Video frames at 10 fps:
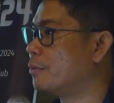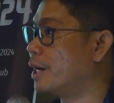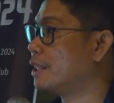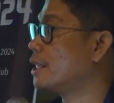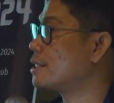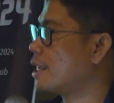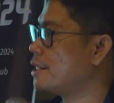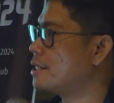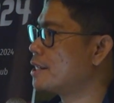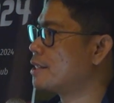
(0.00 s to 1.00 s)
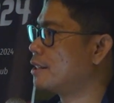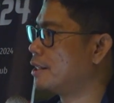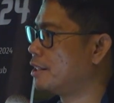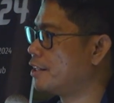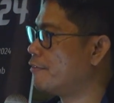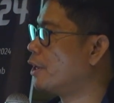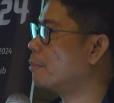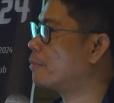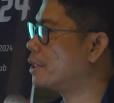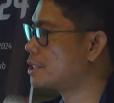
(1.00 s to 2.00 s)
write test cases, and then the
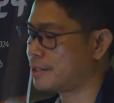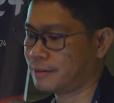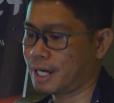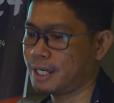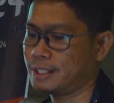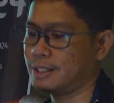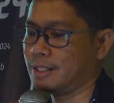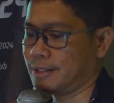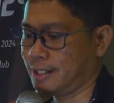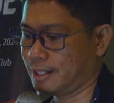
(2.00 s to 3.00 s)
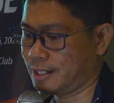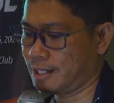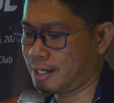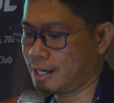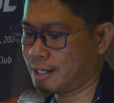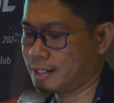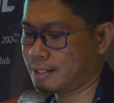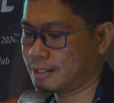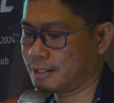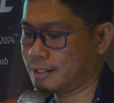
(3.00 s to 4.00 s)
developers write the
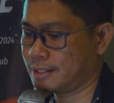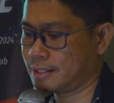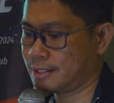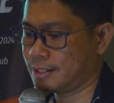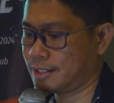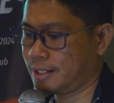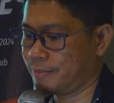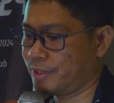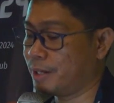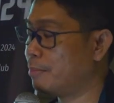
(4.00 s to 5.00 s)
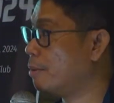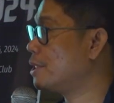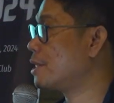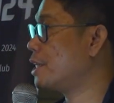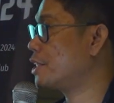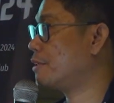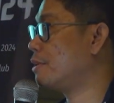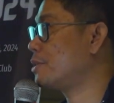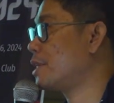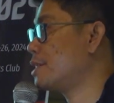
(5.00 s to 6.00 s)
implementation
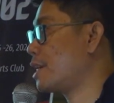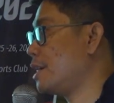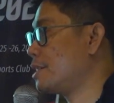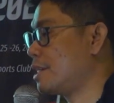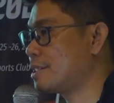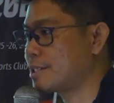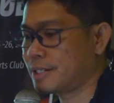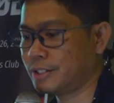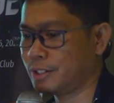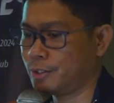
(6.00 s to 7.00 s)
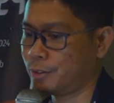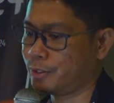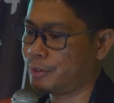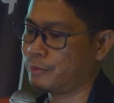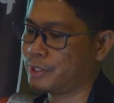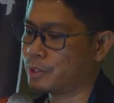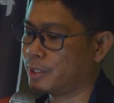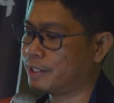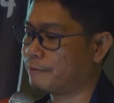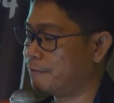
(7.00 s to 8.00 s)
of those test cases, or we
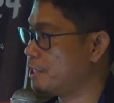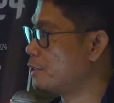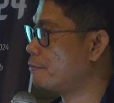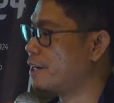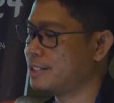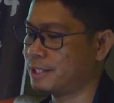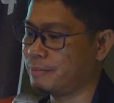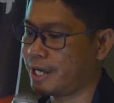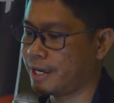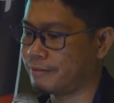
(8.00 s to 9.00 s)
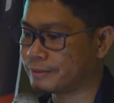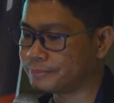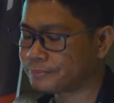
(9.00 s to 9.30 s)
call it feature files and behavior.